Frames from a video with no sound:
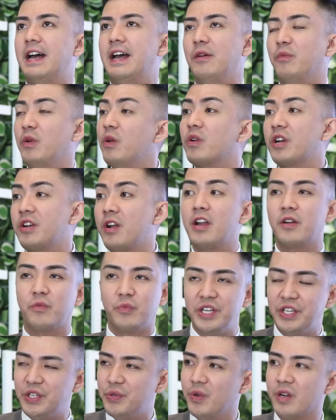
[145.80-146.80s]
We were not
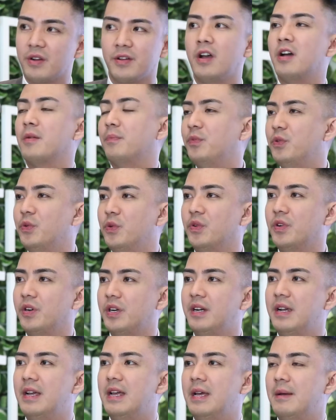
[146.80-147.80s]
rich, we are not
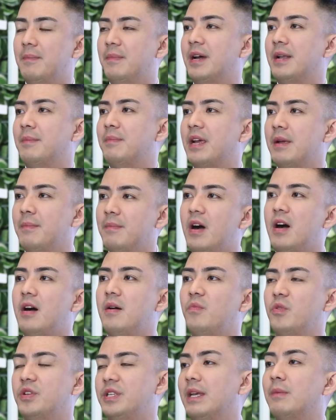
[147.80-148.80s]
poor, but my
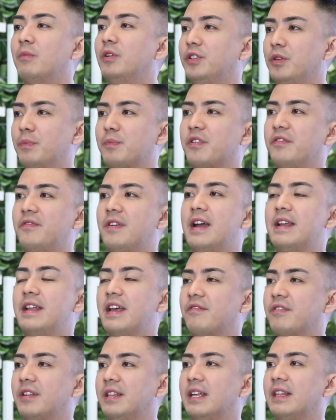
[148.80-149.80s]
mom was able to provide
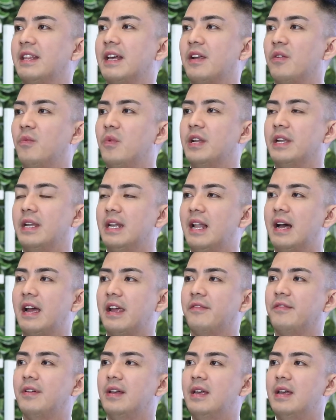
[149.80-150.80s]
everything that I want in
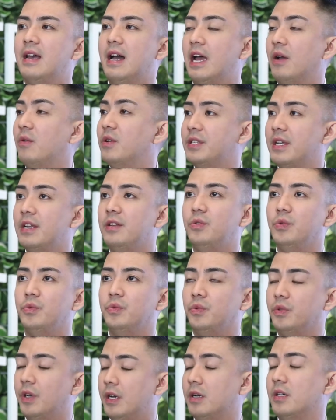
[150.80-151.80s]
life. I was sent
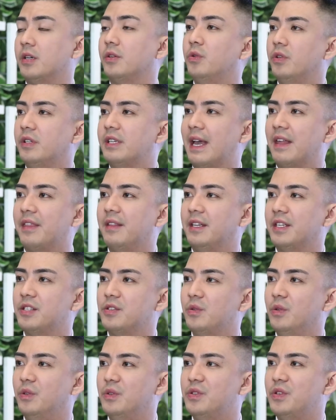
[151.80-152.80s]
to a good Catholic
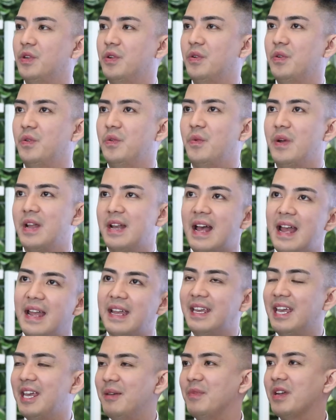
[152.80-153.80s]
school, so when I
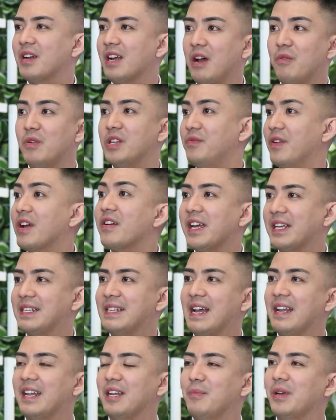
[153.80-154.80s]
came here, I was very
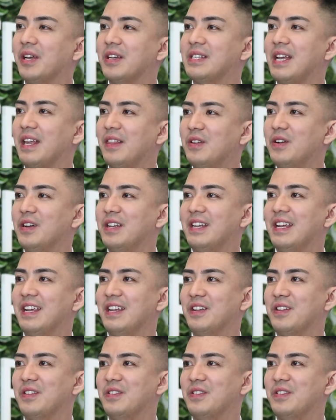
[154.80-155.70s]
excited because I thought that,